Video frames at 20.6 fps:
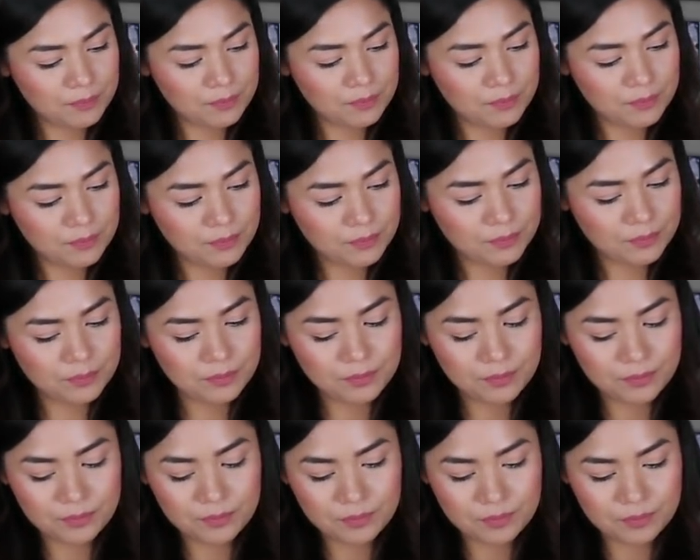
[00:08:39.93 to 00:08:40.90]

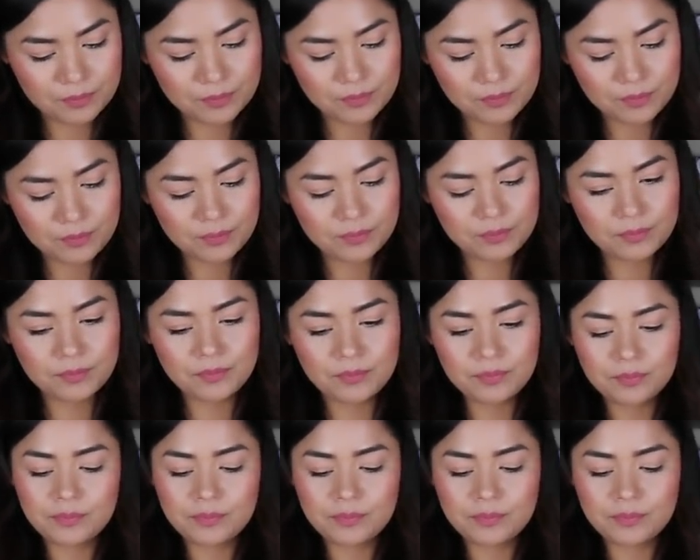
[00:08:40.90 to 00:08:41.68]
No one is speaking in this clip.